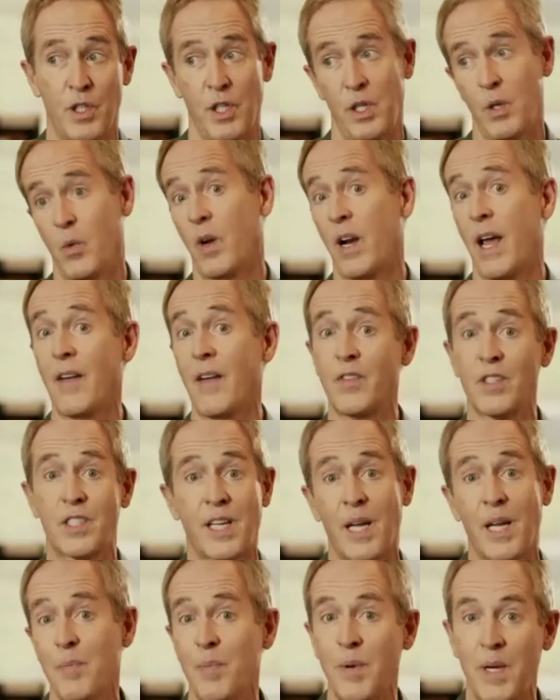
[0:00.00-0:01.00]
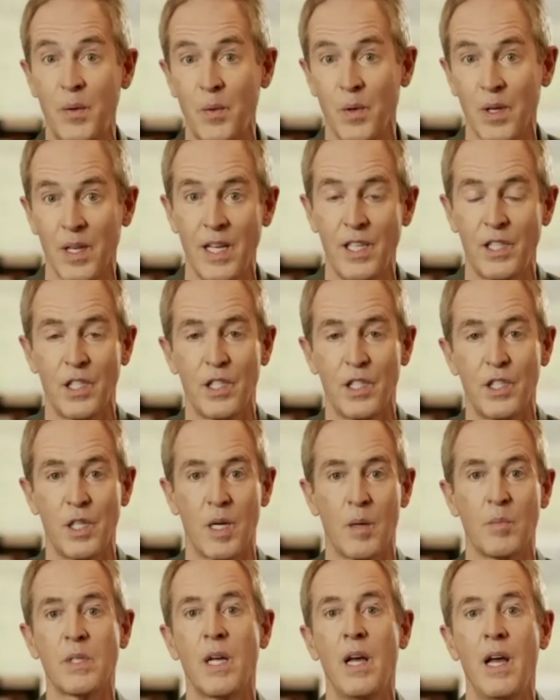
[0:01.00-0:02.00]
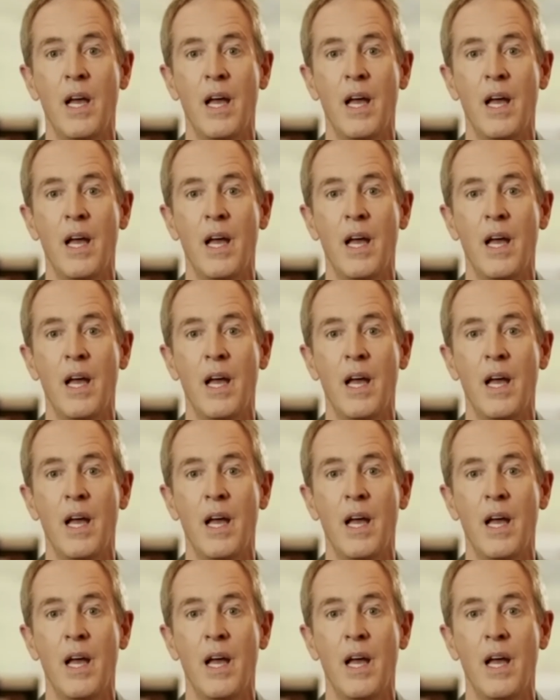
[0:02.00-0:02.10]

You don't want to have to skip any relationships.